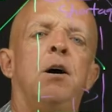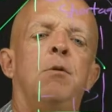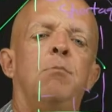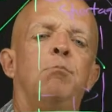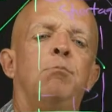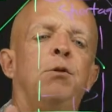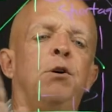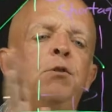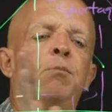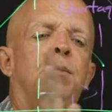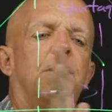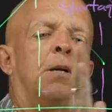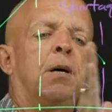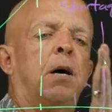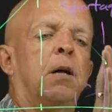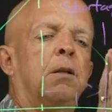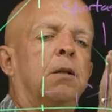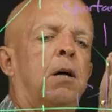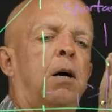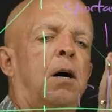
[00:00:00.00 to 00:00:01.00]
movement
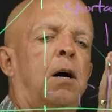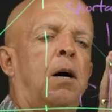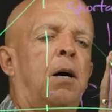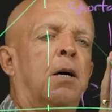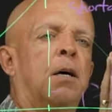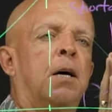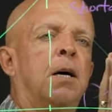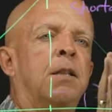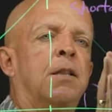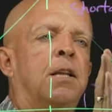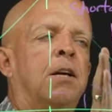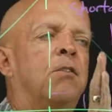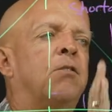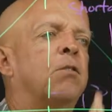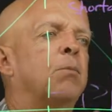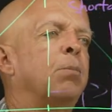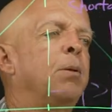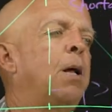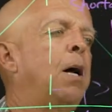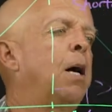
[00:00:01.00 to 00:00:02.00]
along the
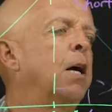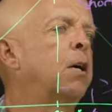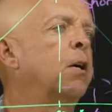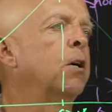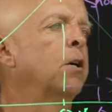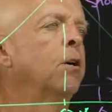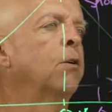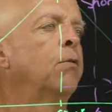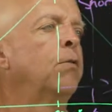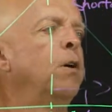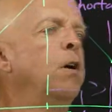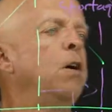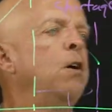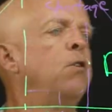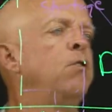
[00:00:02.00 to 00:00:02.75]
supply curve.